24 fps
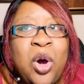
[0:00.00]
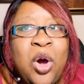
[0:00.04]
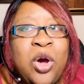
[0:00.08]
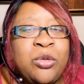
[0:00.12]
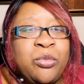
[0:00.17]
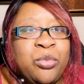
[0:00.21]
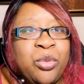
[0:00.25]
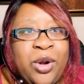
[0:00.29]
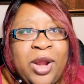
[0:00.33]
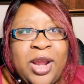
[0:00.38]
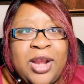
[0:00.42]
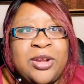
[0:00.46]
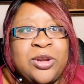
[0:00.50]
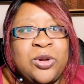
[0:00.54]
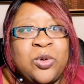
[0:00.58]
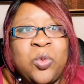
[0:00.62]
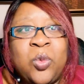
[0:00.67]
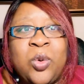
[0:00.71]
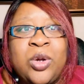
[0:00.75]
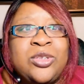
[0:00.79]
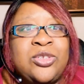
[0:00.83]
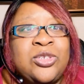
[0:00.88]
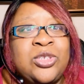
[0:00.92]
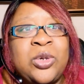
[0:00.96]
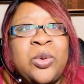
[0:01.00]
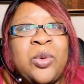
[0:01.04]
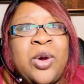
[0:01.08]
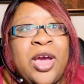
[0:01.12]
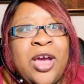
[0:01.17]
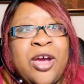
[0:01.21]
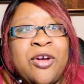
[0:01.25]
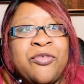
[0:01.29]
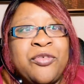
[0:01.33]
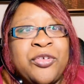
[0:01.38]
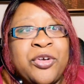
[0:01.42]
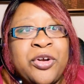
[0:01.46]
on Brandon
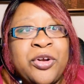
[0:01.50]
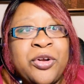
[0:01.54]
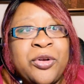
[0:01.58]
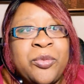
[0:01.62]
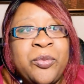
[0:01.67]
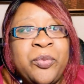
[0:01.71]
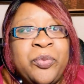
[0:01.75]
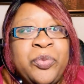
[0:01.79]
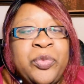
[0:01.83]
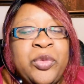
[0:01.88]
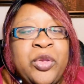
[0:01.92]
whatsoever